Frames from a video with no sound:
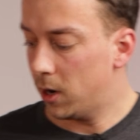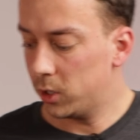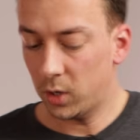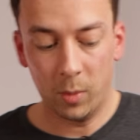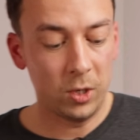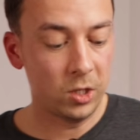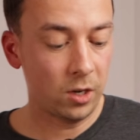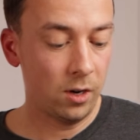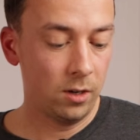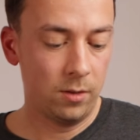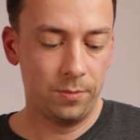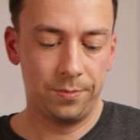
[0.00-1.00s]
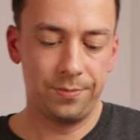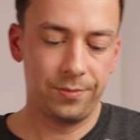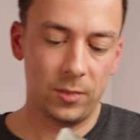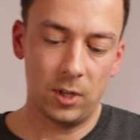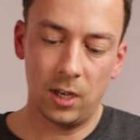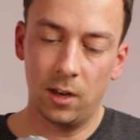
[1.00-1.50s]
Alright, so APT Start.
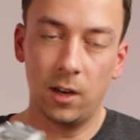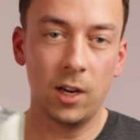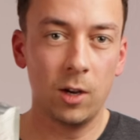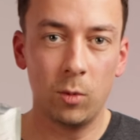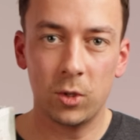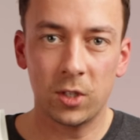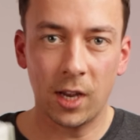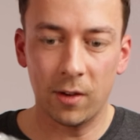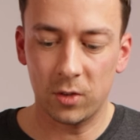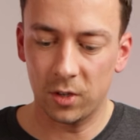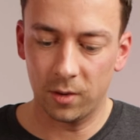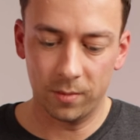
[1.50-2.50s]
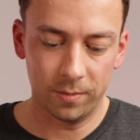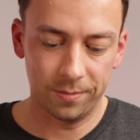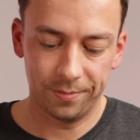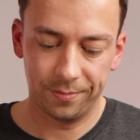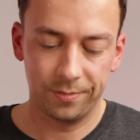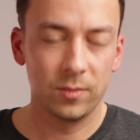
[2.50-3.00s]
In here we just have
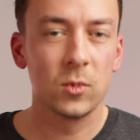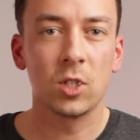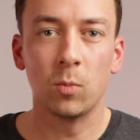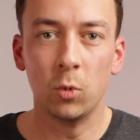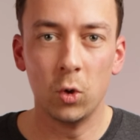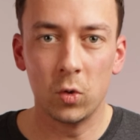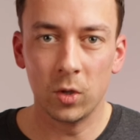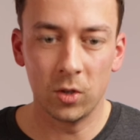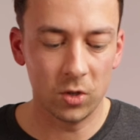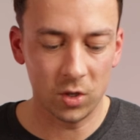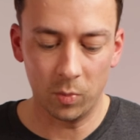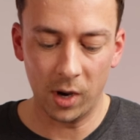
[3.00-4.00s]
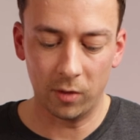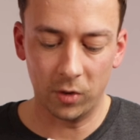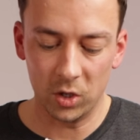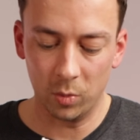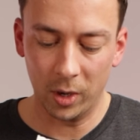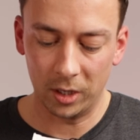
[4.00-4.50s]
some nutrients, some
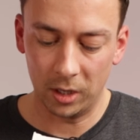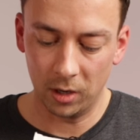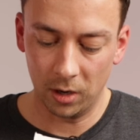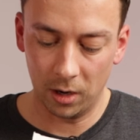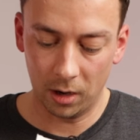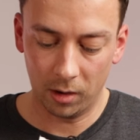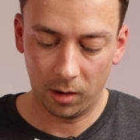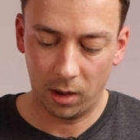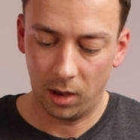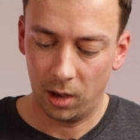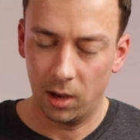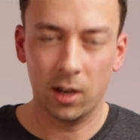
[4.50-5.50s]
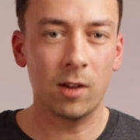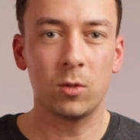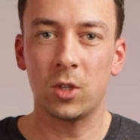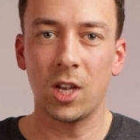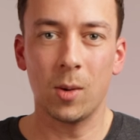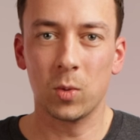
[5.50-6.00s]
beneficial bacteria. Kind
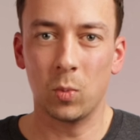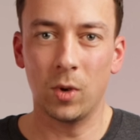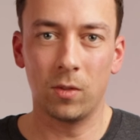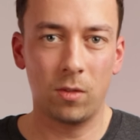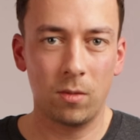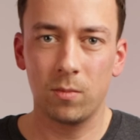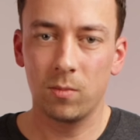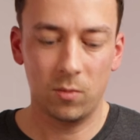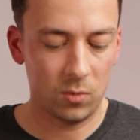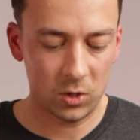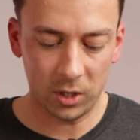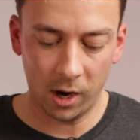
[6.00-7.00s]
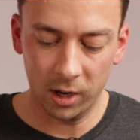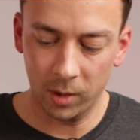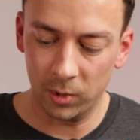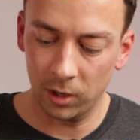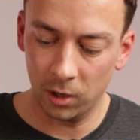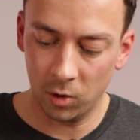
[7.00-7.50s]
of just helps with
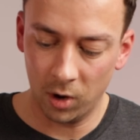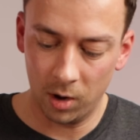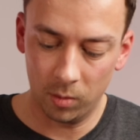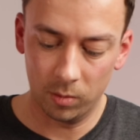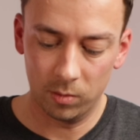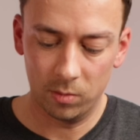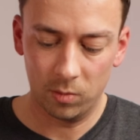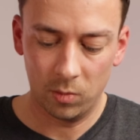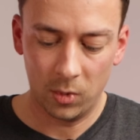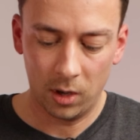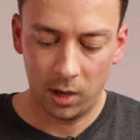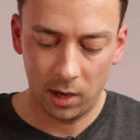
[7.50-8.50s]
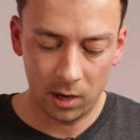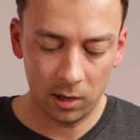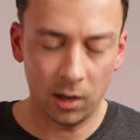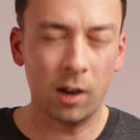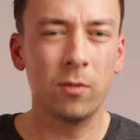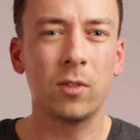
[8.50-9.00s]
starting up the aquarium.
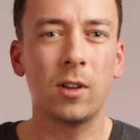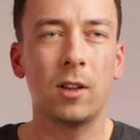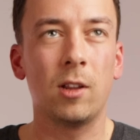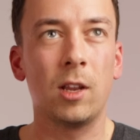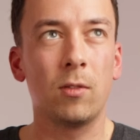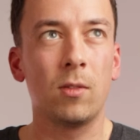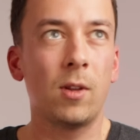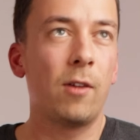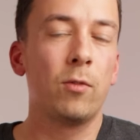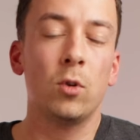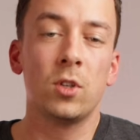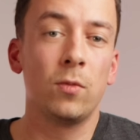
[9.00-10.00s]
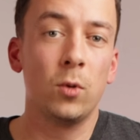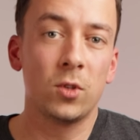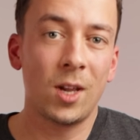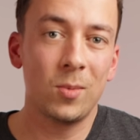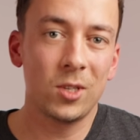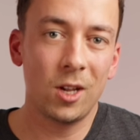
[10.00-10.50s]
And kind of, I've used it a
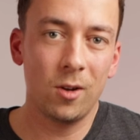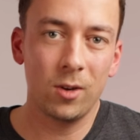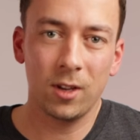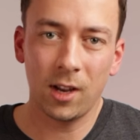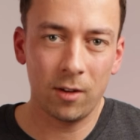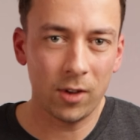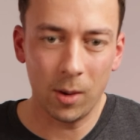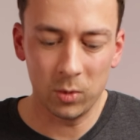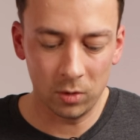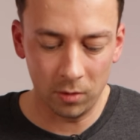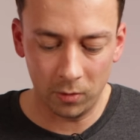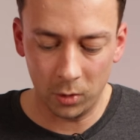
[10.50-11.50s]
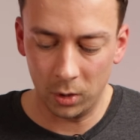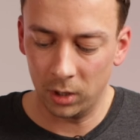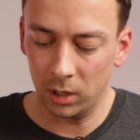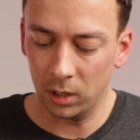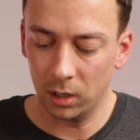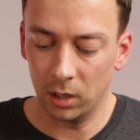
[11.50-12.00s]
few times now, and kind of helps to
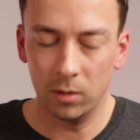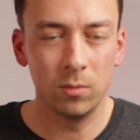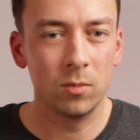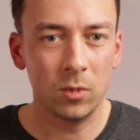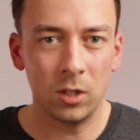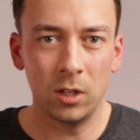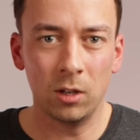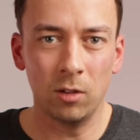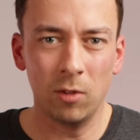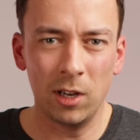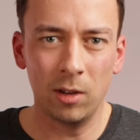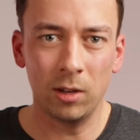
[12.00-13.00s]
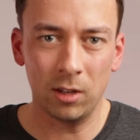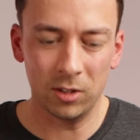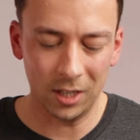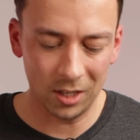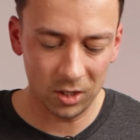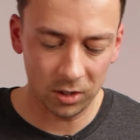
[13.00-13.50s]
avoid the really
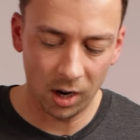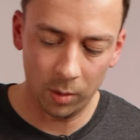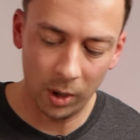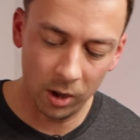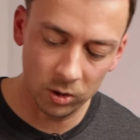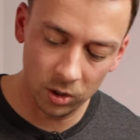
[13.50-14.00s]
intense startup